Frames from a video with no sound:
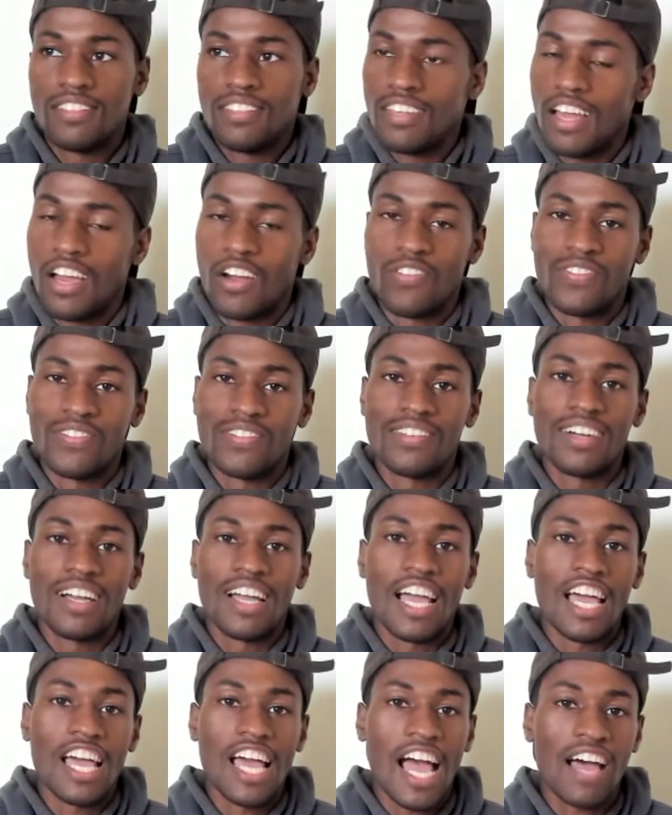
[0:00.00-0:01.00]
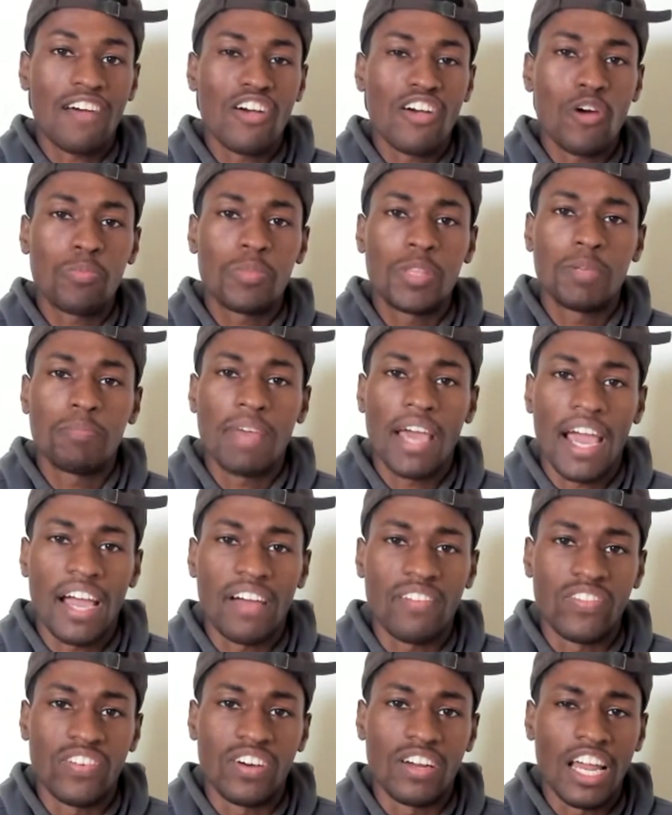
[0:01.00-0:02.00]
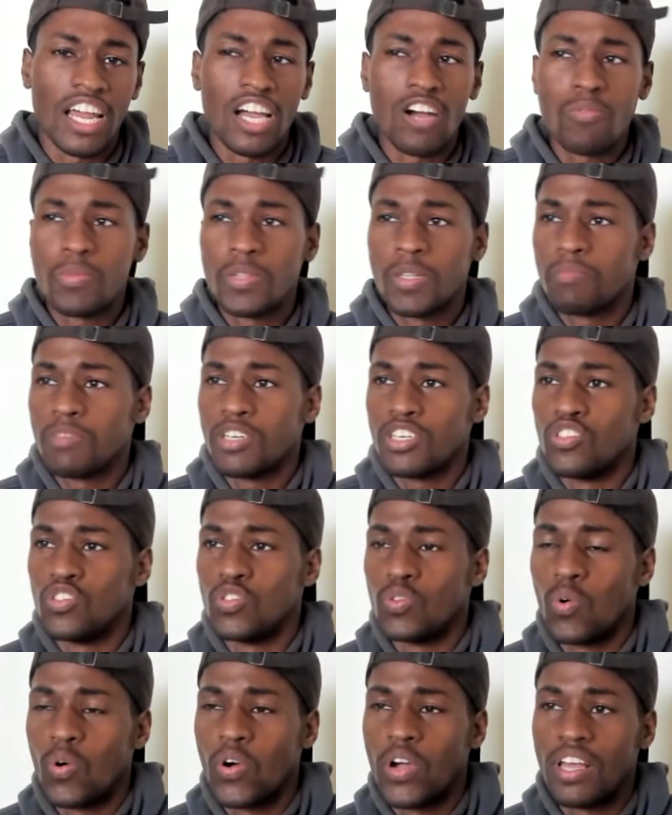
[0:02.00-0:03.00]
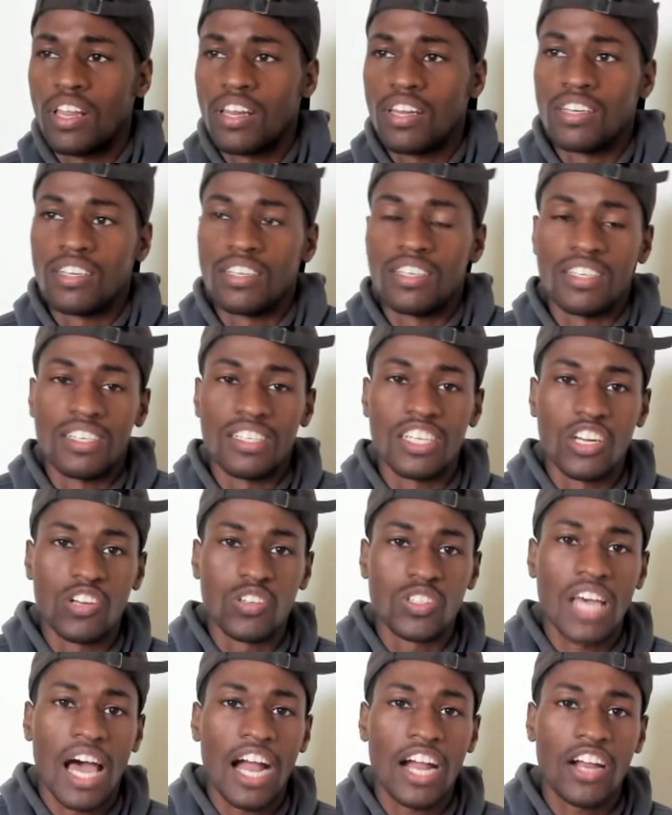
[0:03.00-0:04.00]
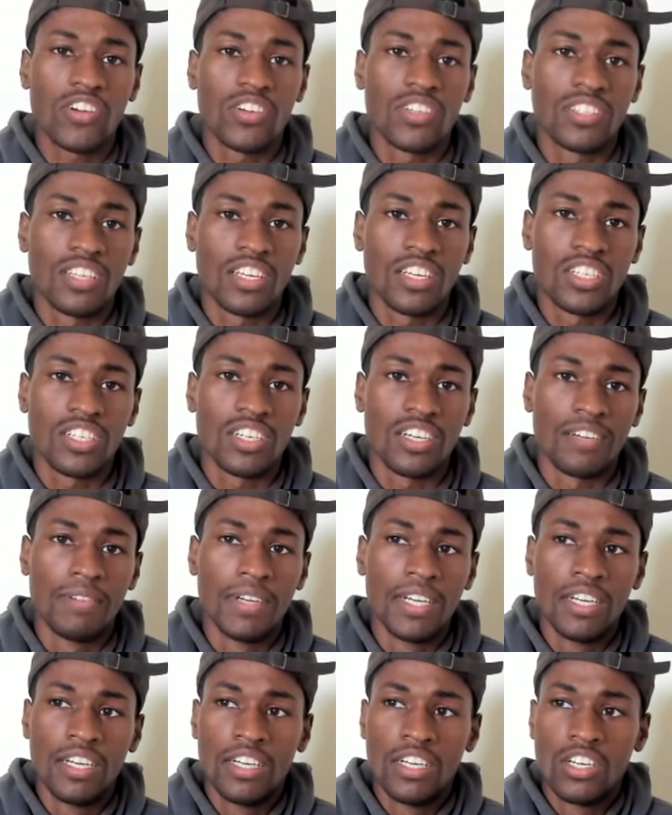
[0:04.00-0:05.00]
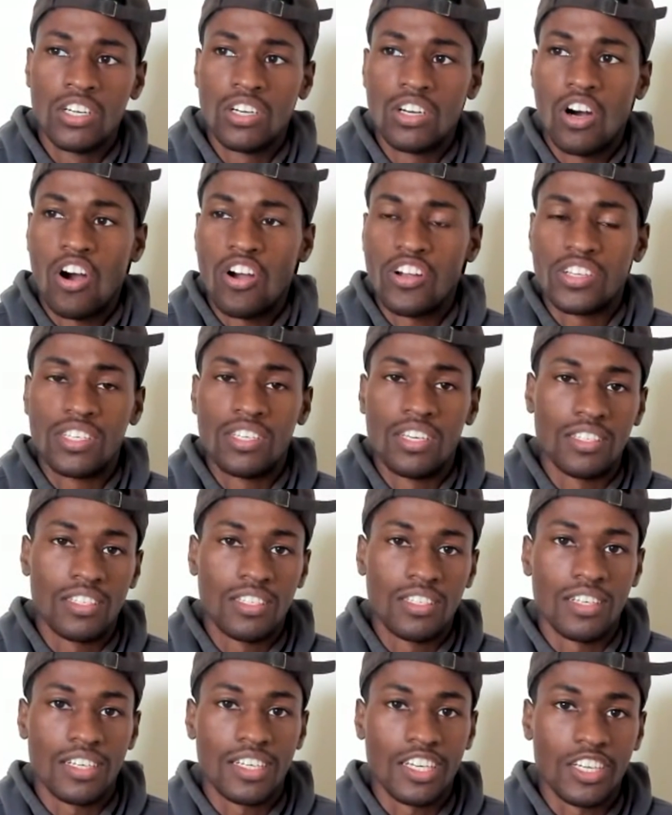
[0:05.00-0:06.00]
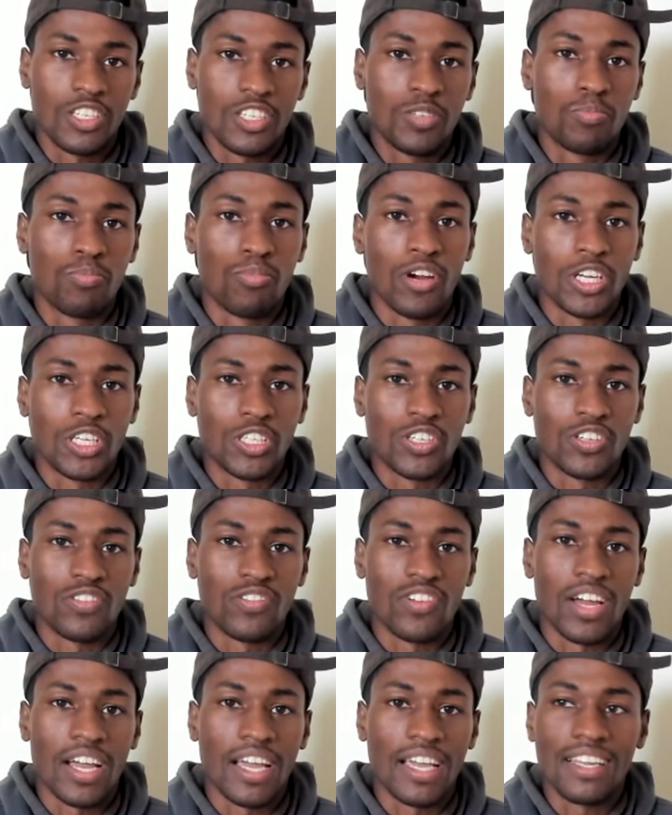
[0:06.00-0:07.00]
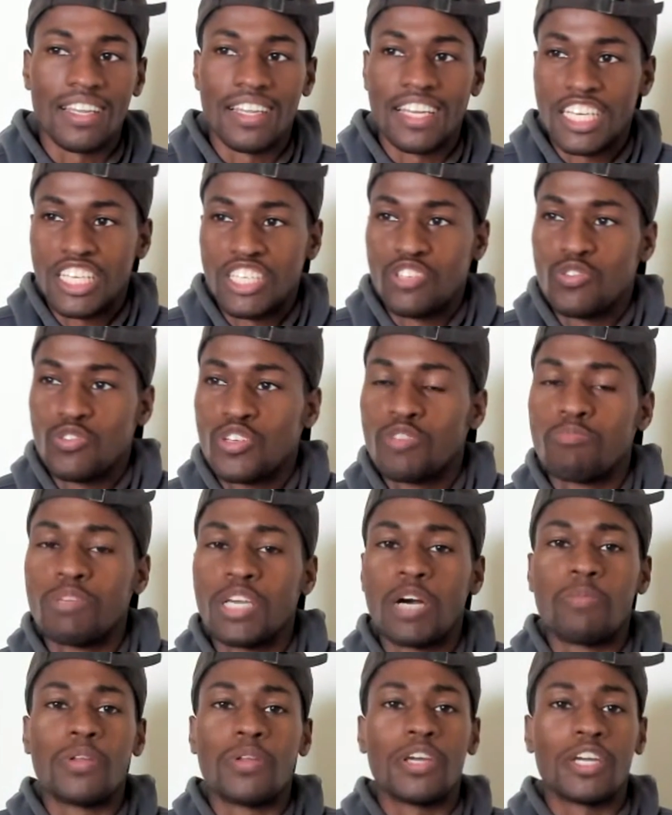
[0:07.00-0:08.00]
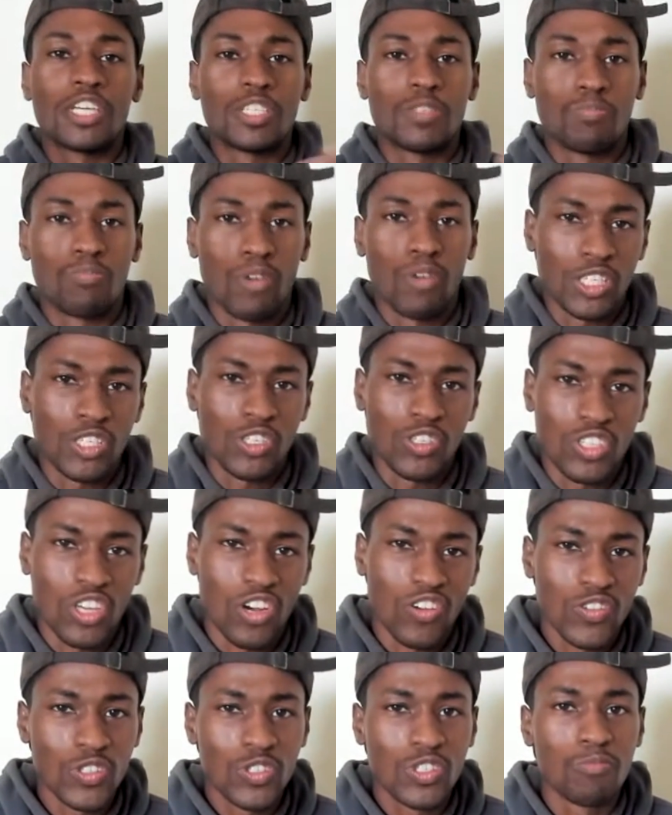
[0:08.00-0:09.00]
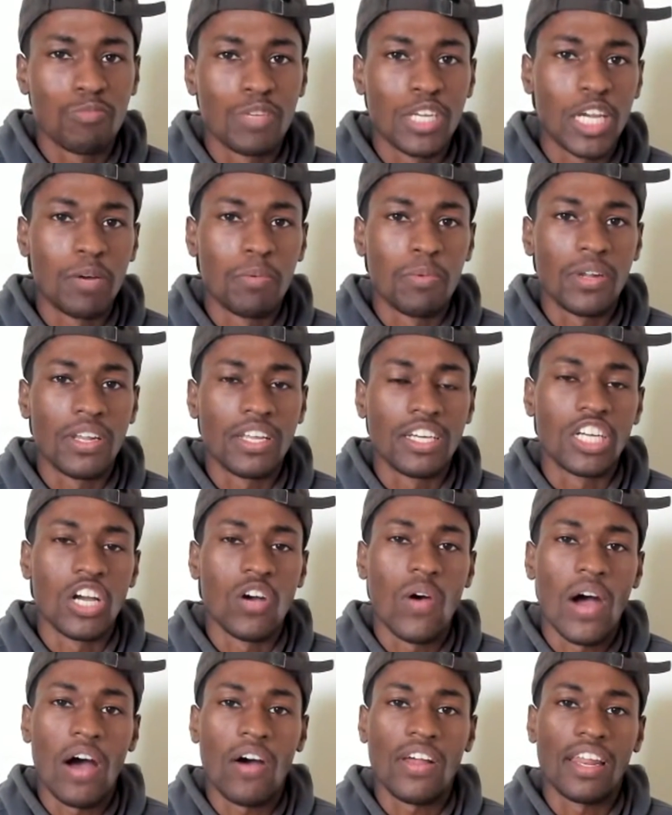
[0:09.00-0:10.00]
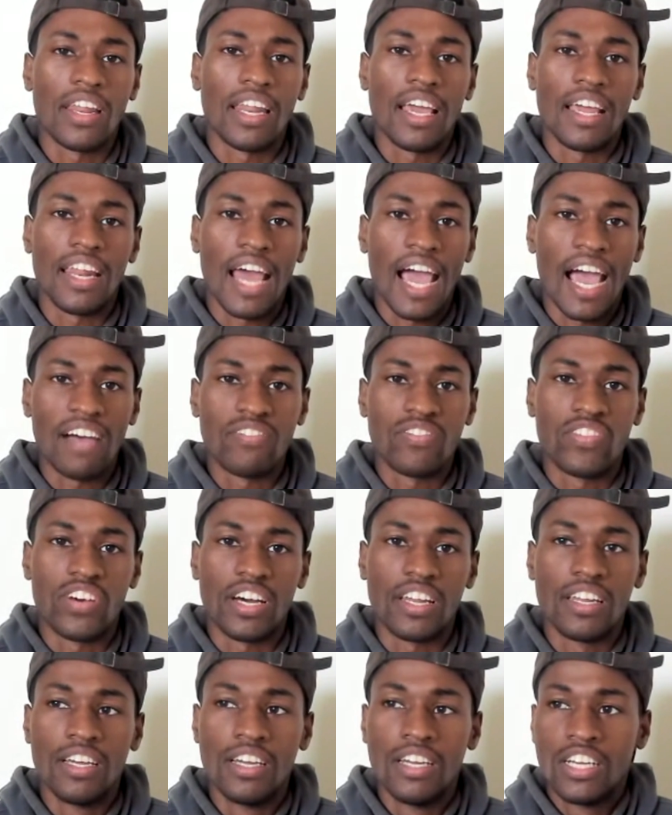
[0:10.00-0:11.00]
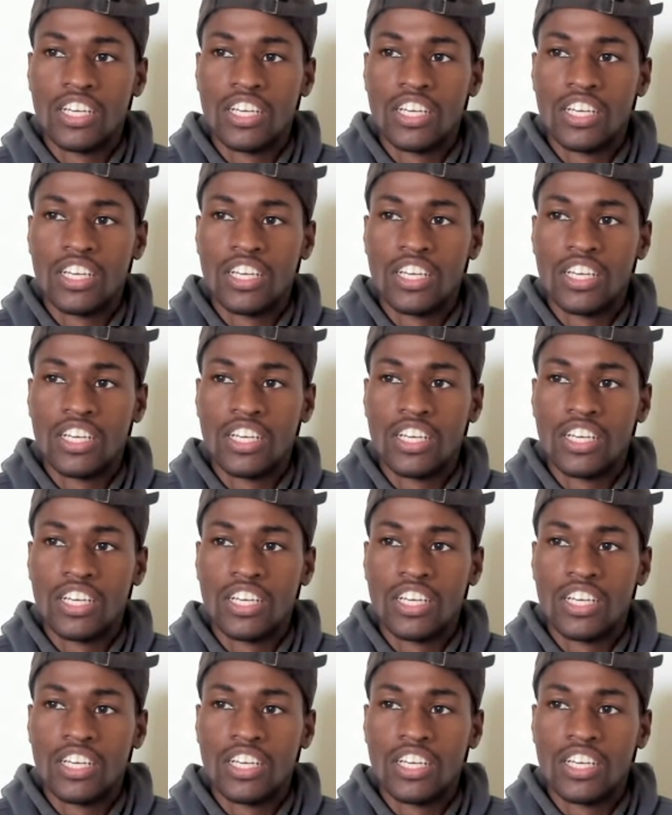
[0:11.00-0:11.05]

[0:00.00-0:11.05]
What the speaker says: No, help them to have fun, help them enjoy it. You know, soccer is such a artistic expression, right? Like you should be able to express yourself. You should be able to go out and have fun.